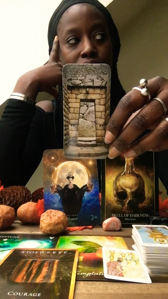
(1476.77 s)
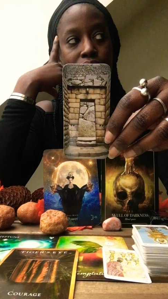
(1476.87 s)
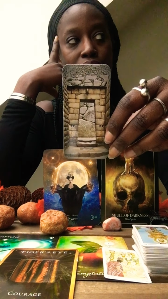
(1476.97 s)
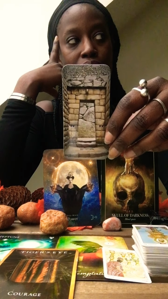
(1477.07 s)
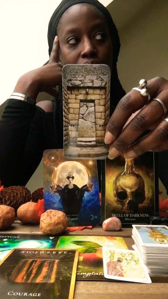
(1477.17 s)

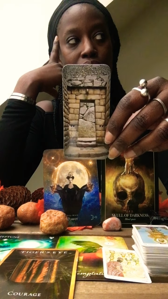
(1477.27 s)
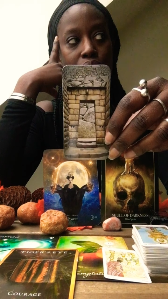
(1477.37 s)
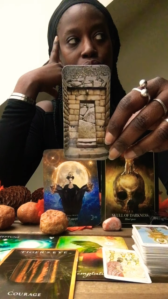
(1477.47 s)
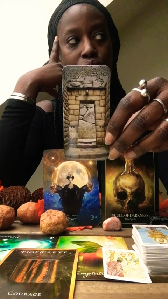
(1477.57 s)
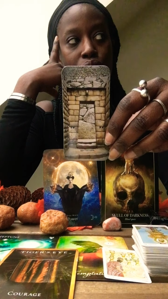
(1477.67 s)

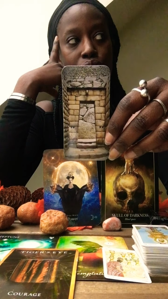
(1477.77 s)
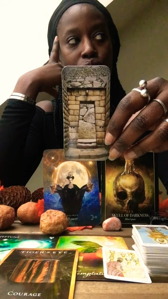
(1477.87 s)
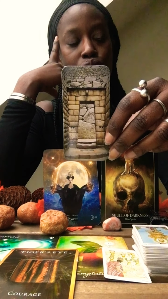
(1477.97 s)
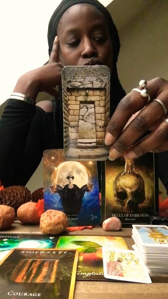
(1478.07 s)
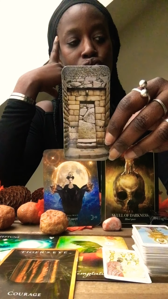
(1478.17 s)

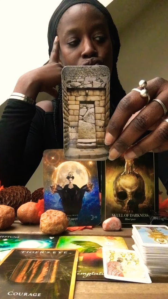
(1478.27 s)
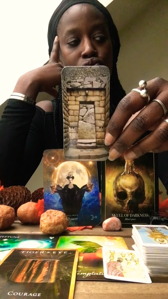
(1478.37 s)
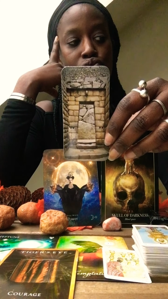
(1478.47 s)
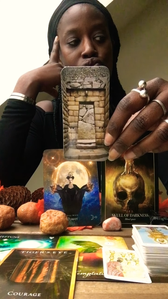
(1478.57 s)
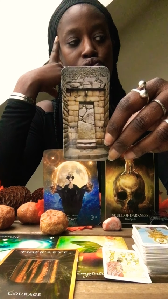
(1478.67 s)

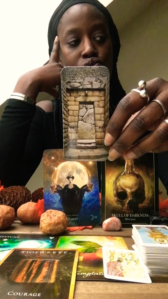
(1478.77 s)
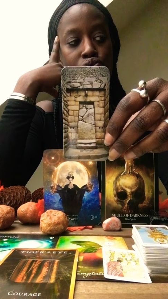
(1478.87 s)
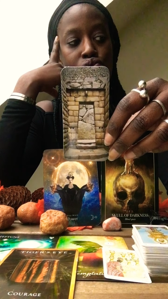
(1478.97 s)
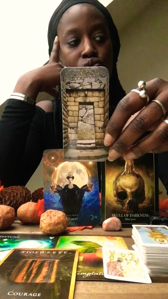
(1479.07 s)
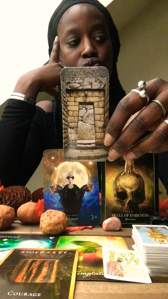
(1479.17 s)

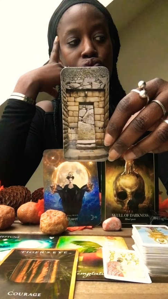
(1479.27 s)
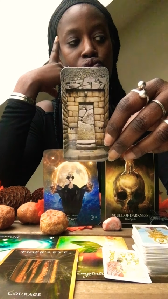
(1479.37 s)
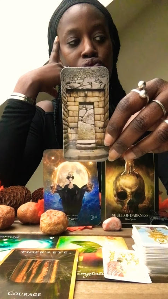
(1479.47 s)
(silence)